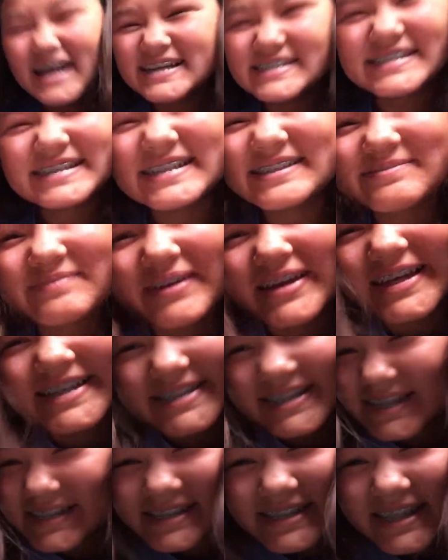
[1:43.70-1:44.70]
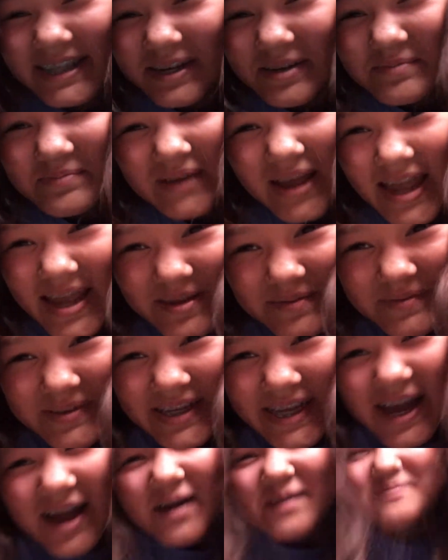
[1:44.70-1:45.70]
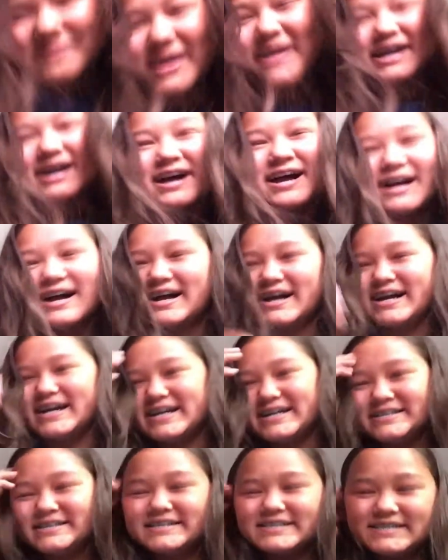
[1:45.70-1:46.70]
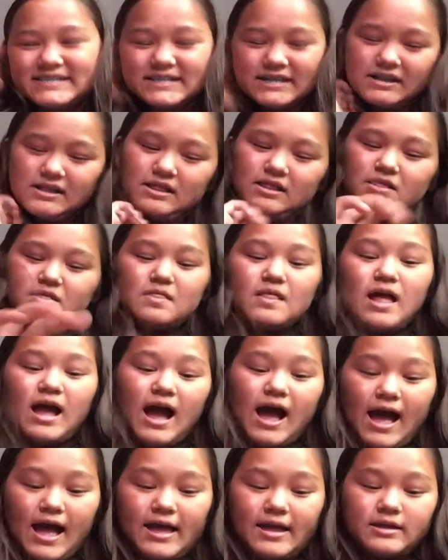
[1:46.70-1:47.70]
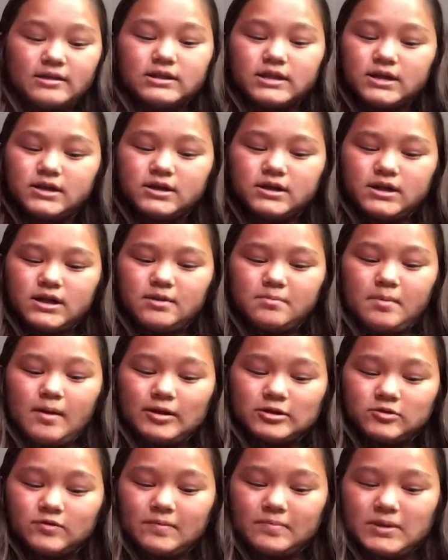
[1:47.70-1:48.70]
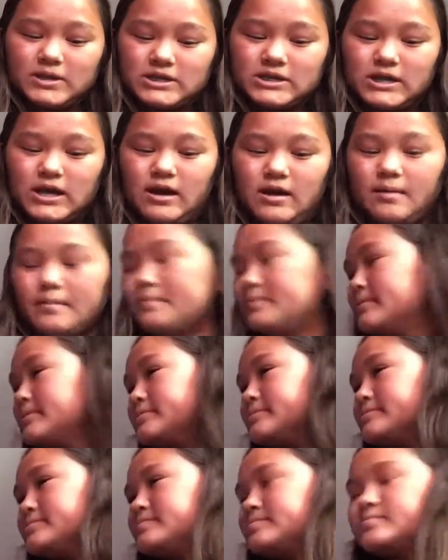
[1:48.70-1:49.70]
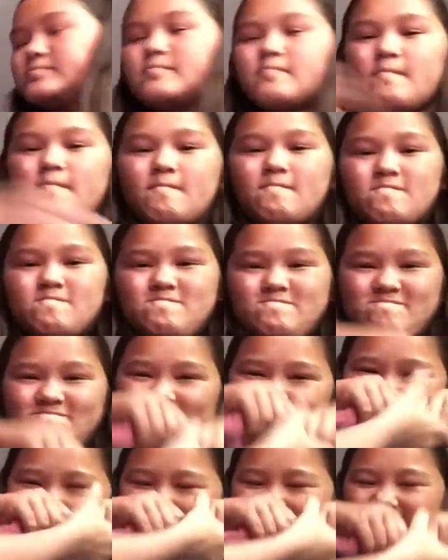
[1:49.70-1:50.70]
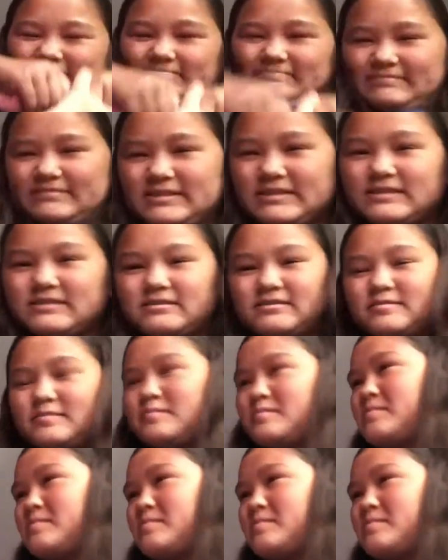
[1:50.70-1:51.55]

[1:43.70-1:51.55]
She's being such a little baby. Oh my gosh. I literally am about to rip this up. Stop! give it. Stop.